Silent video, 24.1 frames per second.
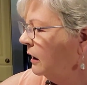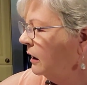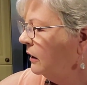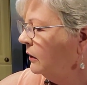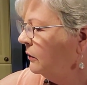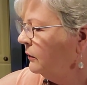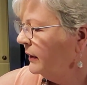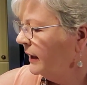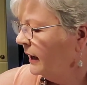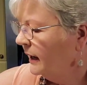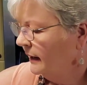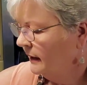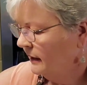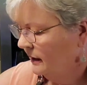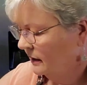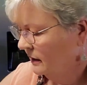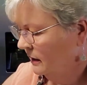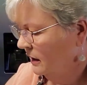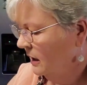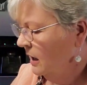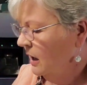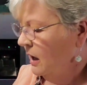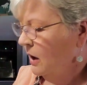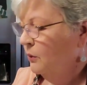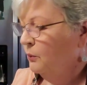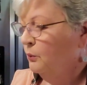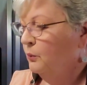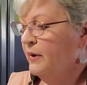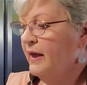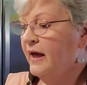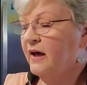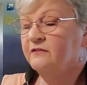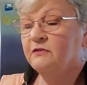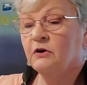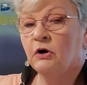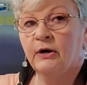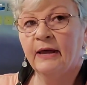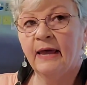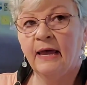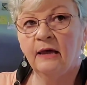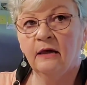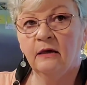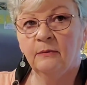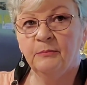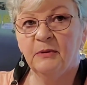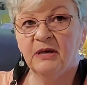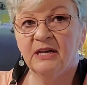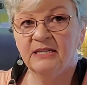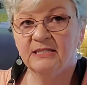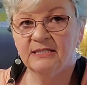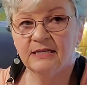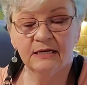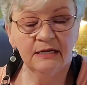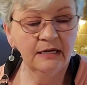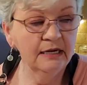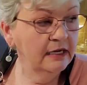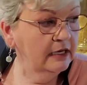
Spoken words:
Okay, we have our cake mix in